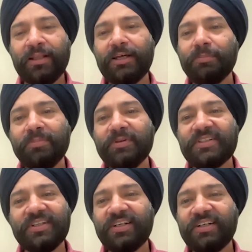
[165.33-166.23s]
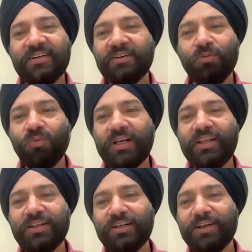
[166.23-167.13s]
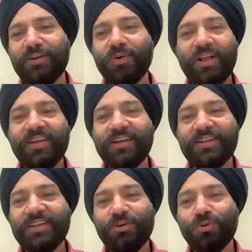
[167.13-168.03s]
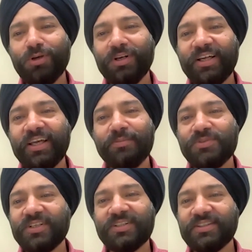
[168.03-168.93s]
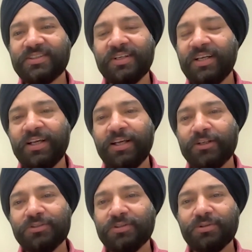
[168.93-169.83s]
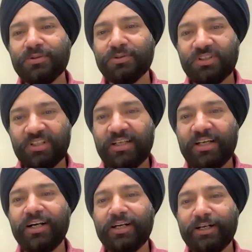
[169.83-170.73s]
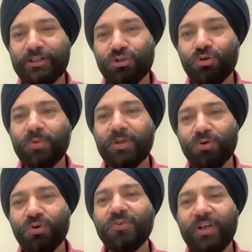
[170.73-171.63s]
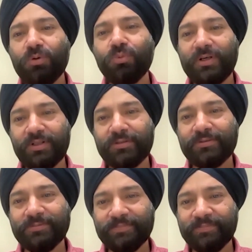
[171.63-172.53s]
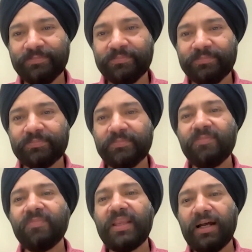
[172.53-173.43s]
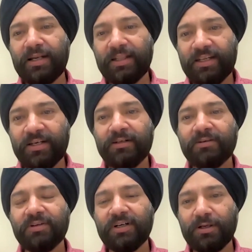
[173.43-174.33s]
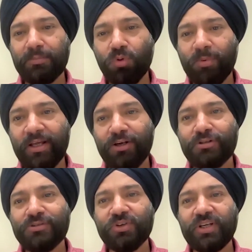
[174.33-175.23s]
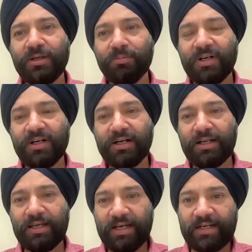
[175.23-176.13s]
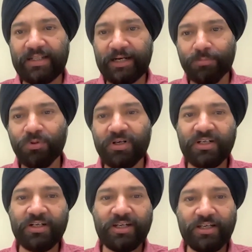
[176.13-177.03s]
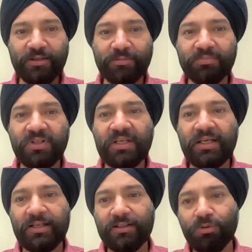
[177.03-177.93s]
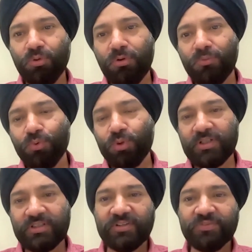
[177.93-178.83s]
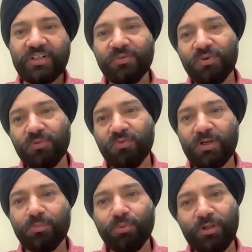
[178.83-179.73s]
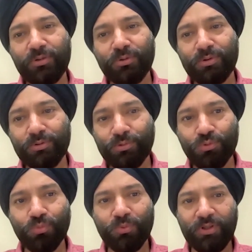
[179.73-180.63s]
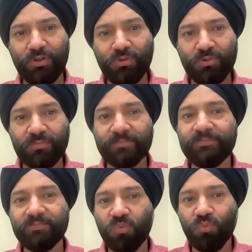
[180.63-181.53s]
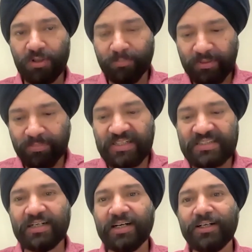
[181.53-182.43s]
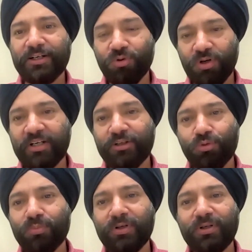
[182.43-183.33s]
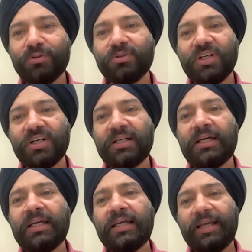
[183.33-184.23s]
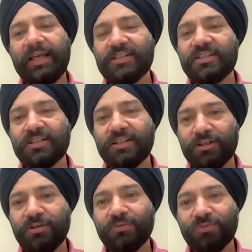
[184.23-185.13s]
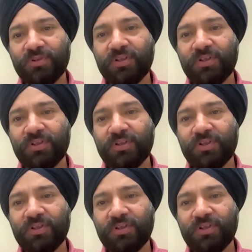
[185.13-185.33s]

Then people said in 1 year, the whole game changes. So it needs to be more frequent. And then mobile also came. And at that point in time, the whole focus shifted from 1.0 to 2.0. What people started calling 2.0, that instead of